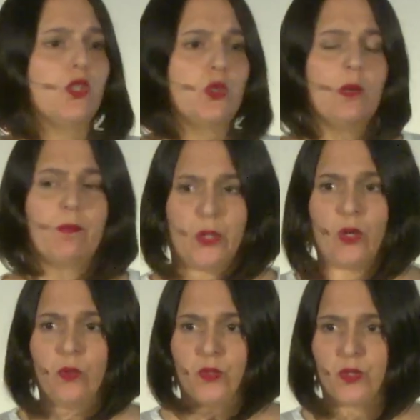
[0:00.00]
To
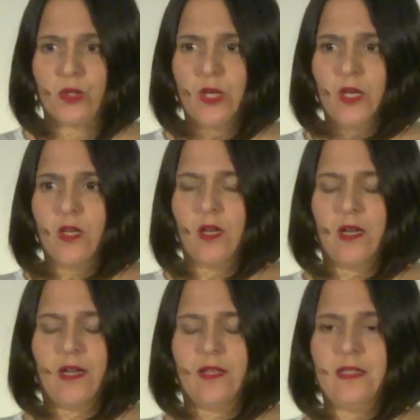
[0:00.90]
approach
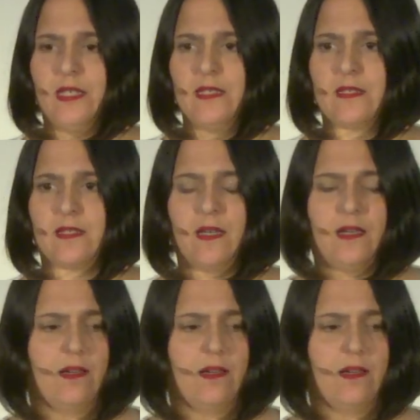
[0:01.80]
this